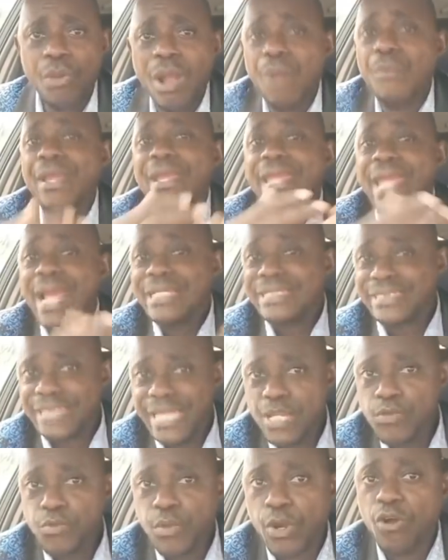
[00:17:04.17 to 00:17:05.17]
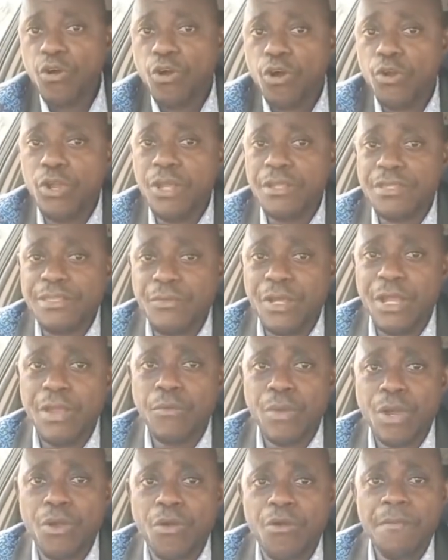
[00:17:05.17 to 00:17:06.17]
we get things, we
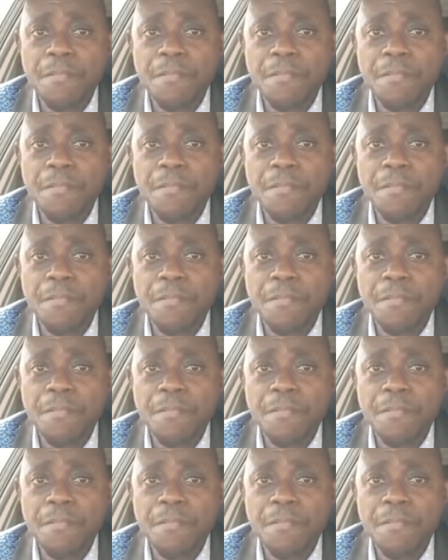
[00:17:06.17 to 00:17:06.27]
go